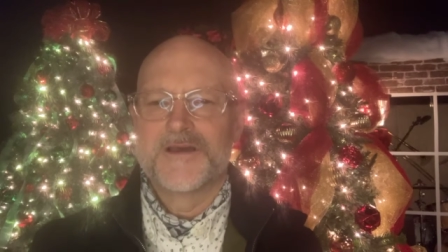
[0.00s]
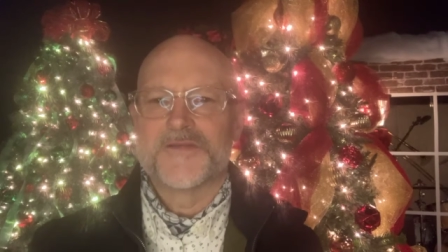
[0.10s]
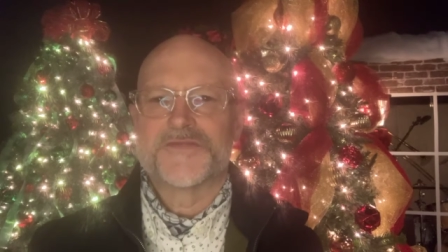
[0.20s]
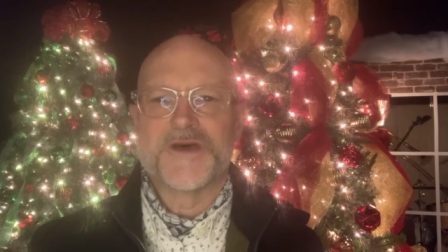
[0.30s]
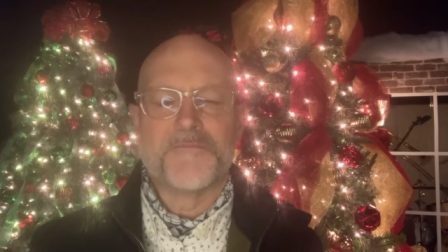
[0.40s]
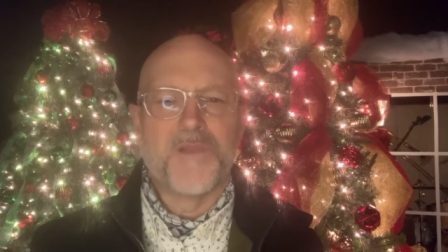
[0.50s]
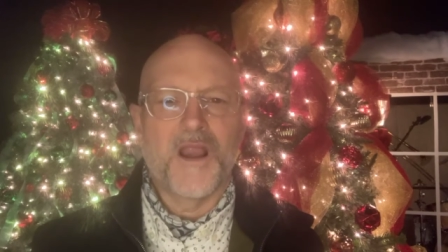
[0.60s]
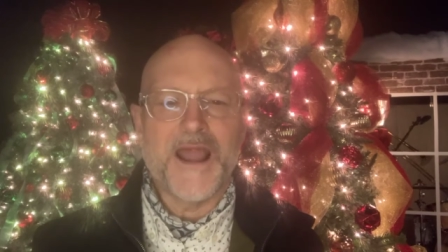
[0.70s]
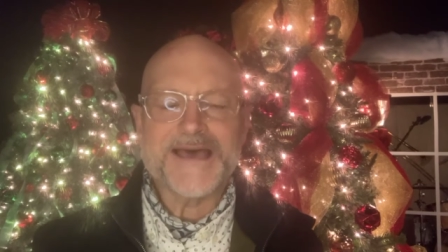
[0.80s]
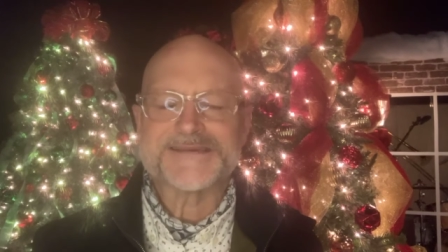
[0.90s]
The
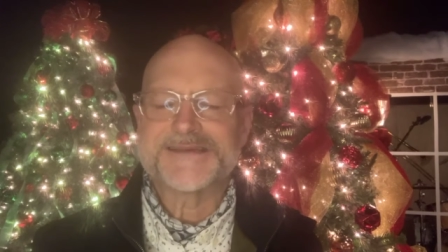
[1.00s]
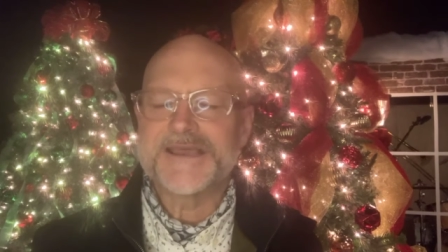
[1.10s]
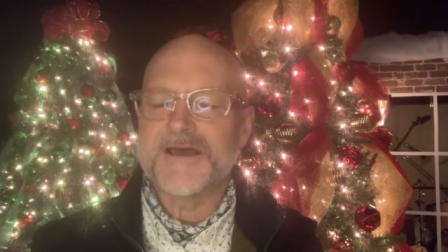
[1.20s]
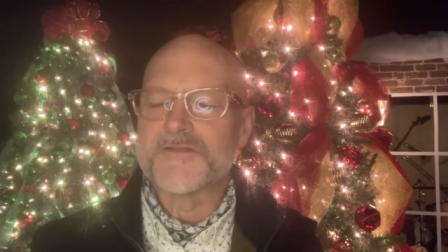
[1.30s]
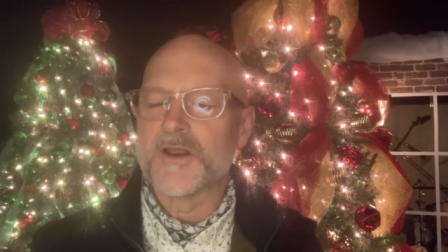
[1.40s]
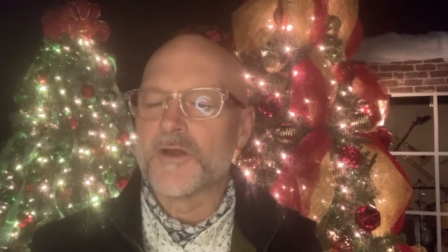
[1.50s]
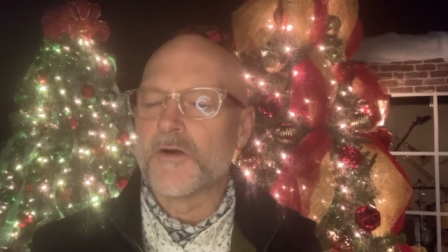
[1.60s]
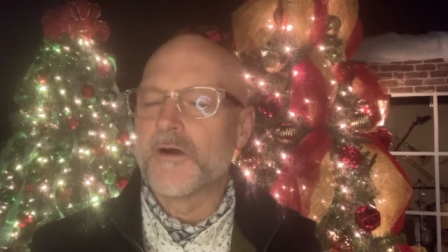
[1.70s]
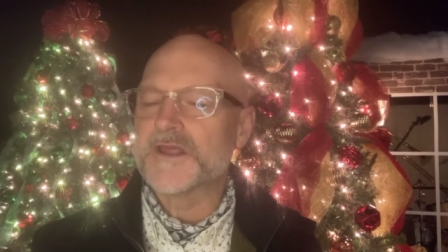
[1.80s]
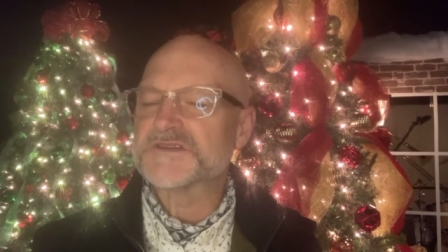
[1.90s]
blessing of the
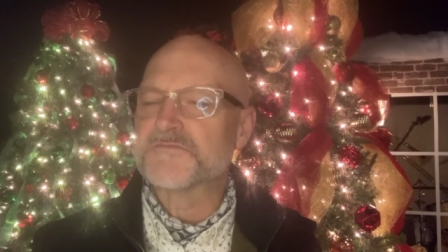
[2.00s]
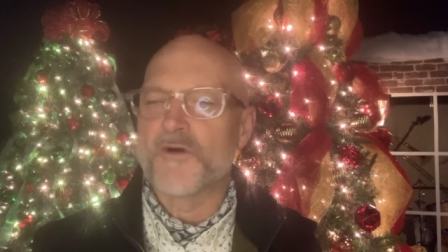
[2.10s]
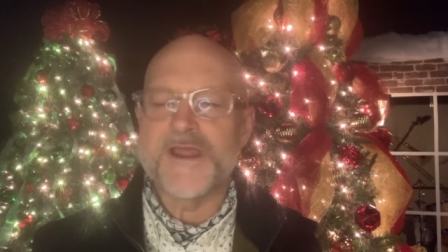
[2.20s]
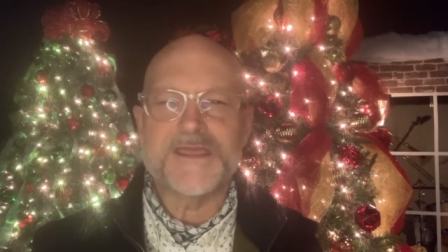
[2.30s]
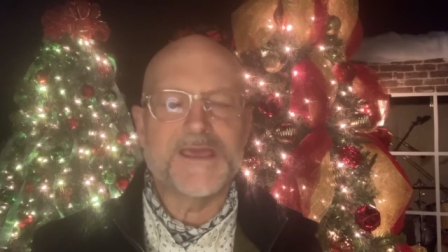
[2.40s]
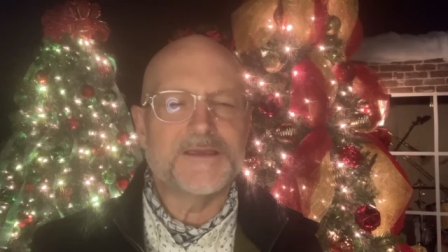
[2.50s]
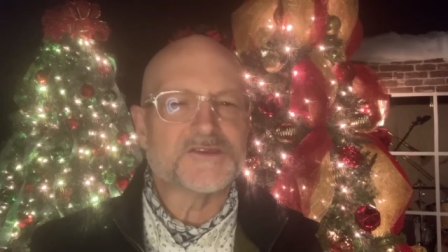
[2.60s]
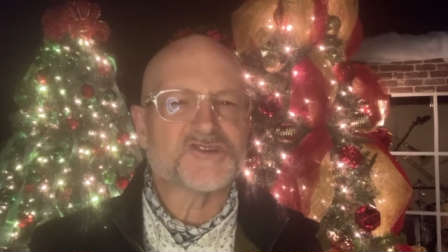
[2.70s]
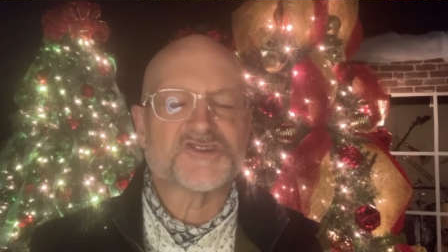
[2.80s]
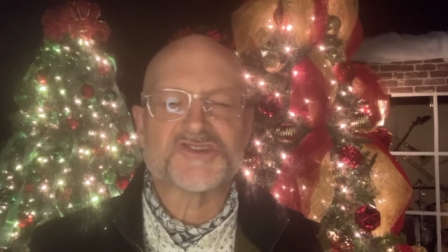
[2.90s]
Lord is bringing
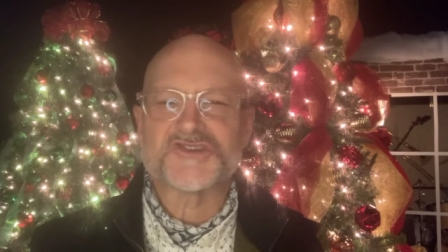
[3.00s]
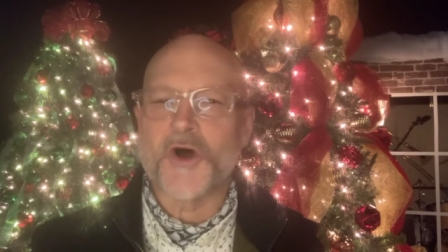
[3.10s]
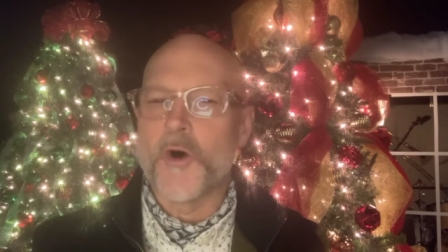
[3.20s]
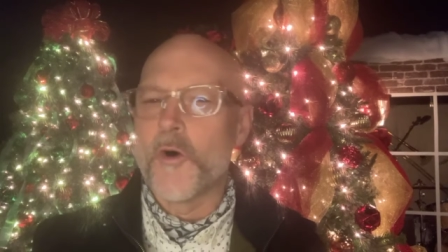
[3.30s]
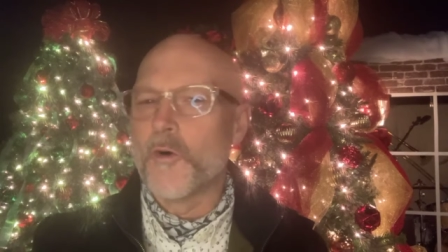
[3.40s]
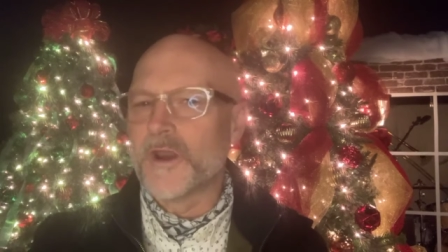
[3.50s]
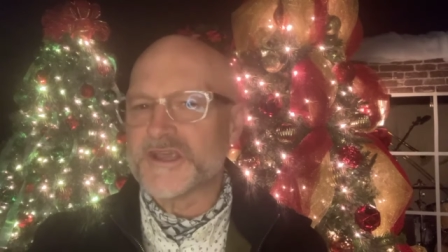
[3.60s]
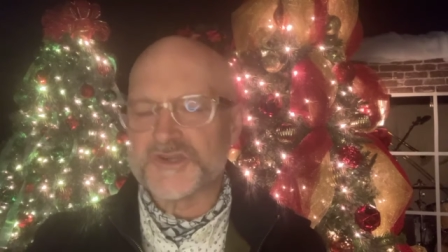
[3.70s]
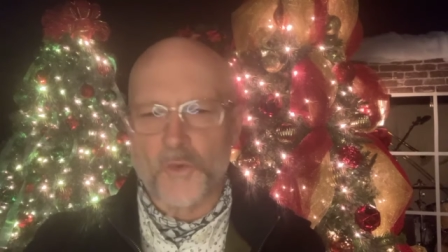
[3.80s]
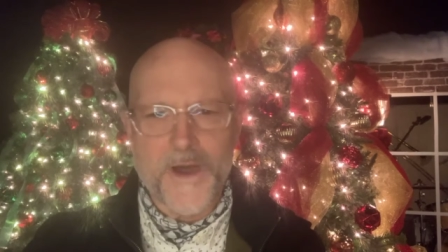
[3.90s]

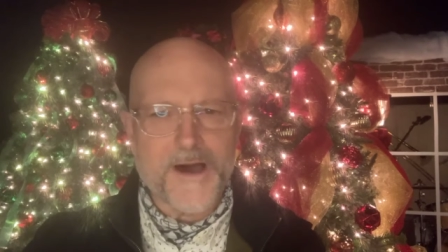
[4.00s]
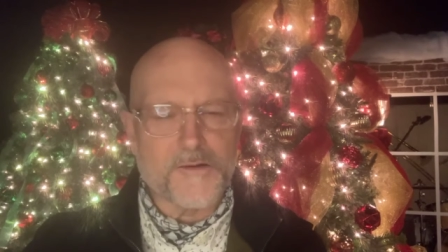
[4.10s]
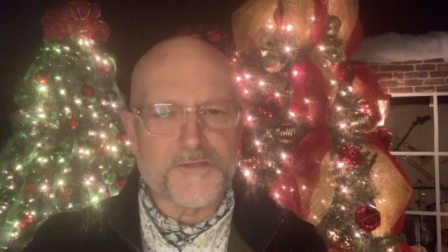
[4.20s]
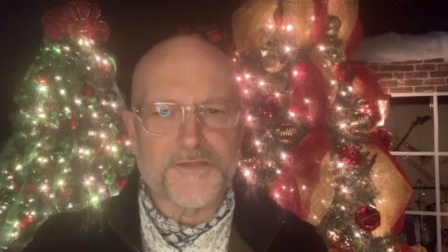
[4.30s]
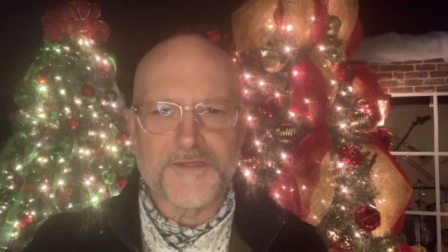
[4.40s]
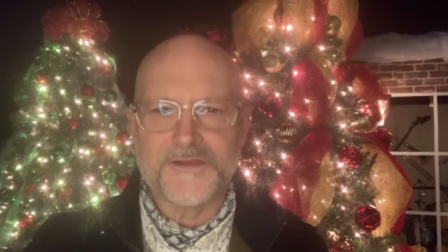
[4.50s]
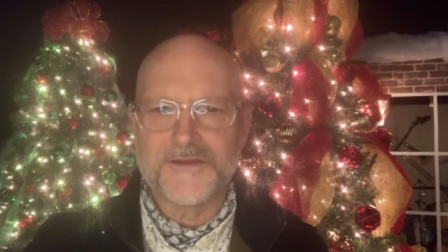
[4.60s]
soulish wealth,